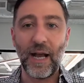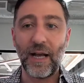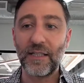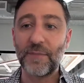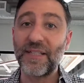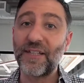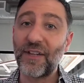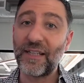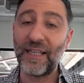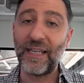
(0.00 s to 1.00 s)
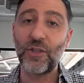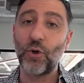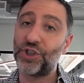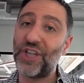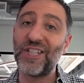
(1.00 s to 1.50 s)
specific needs
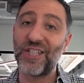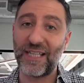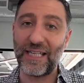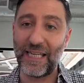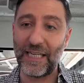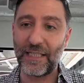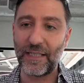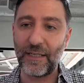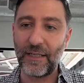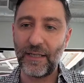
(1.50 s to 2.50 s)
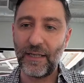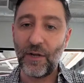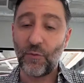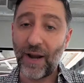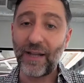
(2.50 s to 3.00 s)
or changes in needs,
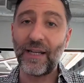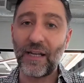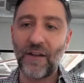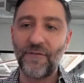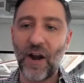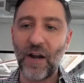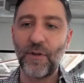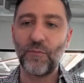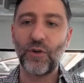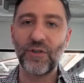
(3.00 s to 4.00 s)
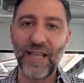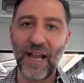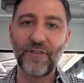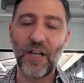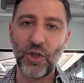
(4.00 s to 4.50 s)
right? In an environment where your
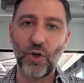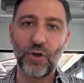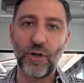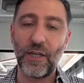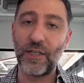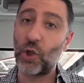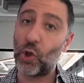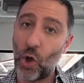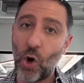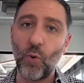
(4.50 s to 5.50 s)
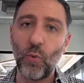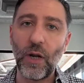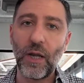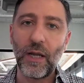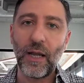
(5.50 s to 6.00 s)
staff tenure is low,
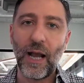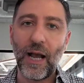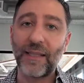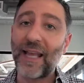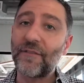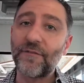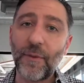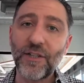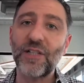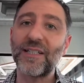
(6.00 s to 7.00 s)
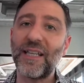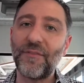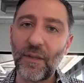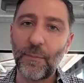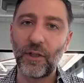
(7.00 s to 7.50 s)
that information is
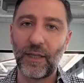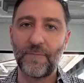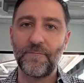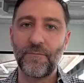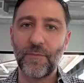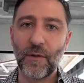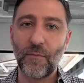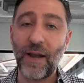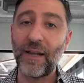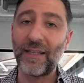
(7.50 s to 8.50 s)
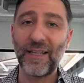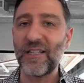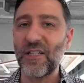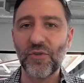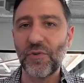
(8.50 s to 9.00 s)
leaving the building, right? And the
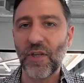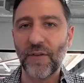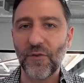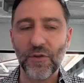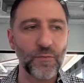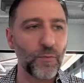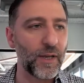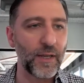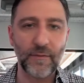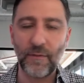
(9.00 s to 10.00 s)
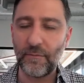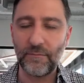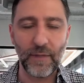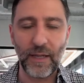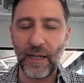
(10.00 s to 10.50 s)
industry suffers with
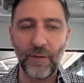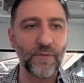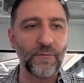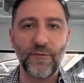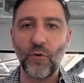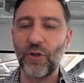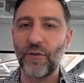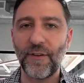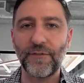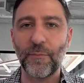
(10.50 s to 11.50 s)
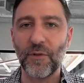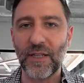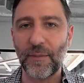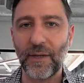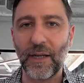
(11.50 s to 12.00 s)
anywhere from 40 to 50%,
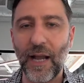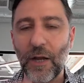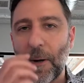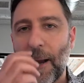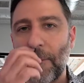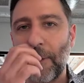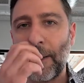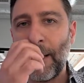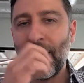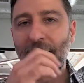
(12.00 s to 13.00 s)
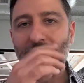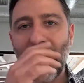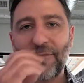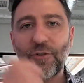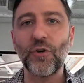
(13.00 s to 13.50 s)
depending on how you count it,
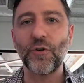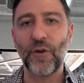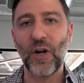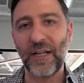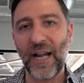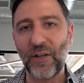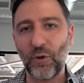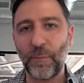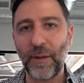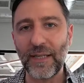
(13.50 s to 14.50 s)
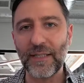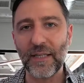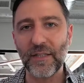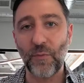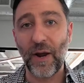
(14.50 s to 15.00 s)
staff turnover on an annual
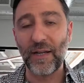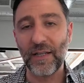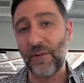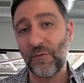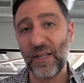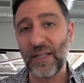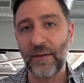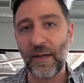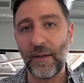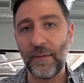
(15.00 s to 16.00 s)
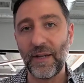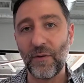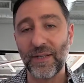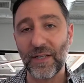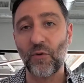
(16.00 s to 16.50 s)
basis, right? It really is in many
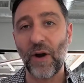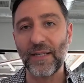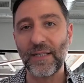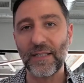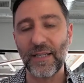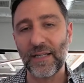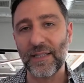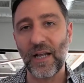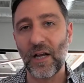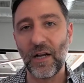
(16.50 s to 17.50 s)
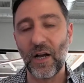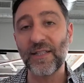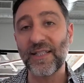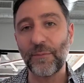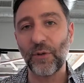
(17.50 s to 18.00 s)
ways a crisis, and it's an
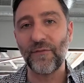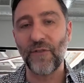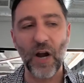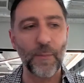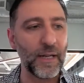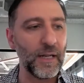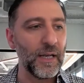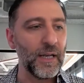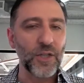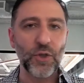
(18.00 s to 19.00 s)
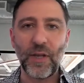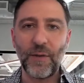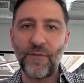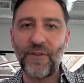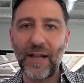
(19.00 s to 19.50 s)
unstable environment. So
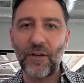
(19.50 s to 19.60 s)
we've gotten